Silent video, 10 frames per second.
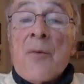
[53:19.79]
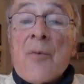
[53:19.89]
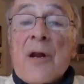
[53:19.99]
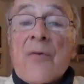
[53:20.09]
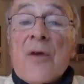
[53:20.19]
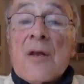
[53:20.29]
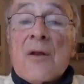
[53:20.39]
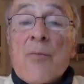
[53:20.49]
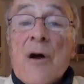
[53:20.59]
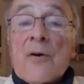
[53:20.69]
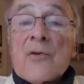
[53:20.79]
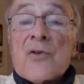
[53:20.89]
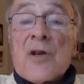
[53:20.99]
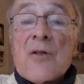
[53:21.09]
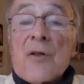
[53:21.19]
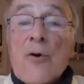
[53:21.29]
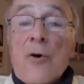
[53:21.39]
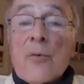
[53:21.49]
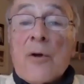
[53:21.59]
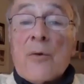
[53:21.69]
but I think democracy in the
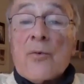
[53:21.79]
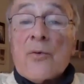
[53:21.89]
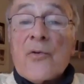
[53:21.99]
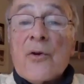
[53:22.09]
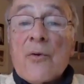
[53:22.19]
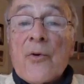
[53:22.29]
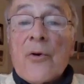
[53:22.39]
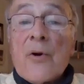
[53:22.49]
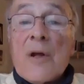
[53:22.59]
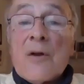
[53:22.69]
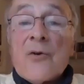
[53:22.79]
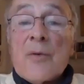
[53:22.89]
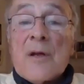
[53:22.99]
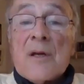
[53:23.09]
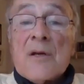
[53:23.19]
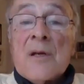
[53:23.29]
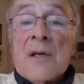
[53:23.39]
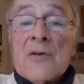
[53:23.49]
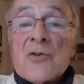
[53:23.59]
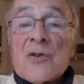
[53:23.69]
long run will still turn out to be a
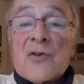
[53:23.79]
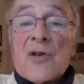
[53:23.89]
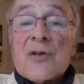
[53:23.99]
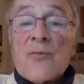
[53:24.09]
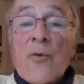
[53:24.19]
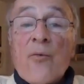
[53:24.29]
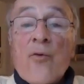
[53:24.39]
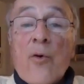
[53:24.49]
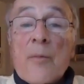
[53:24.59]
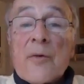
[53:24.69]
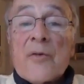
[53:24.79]
successful form of